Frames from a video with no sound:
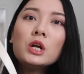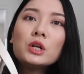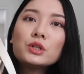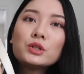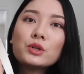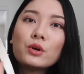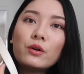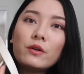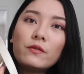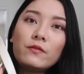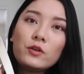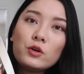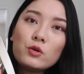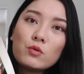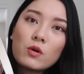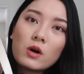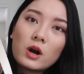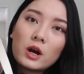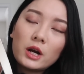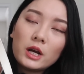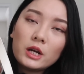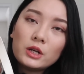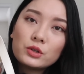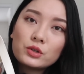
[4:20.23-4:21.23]
so if you
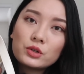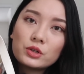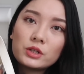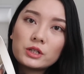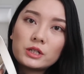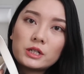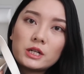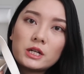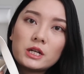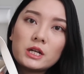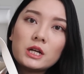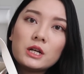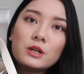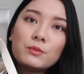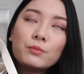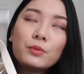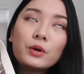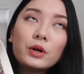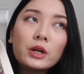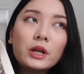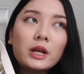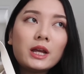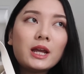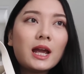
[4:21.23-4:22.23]
are interested in
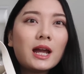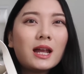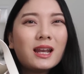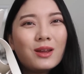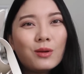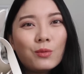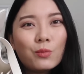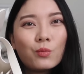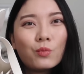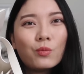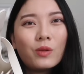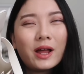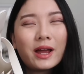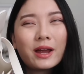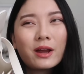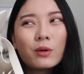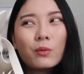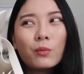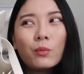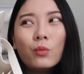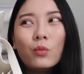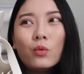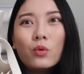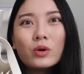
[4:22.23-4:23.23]
putting any
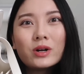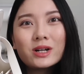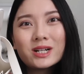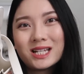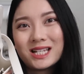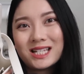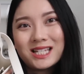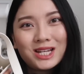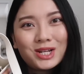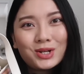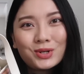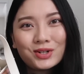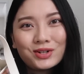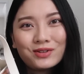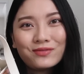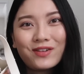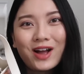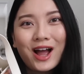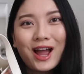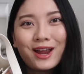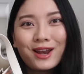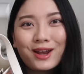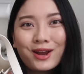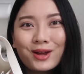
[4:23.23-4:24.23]
like more secretive
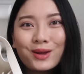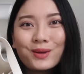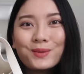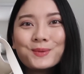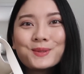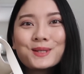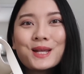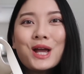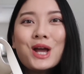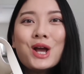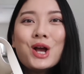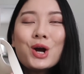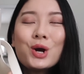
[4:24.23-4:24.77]
items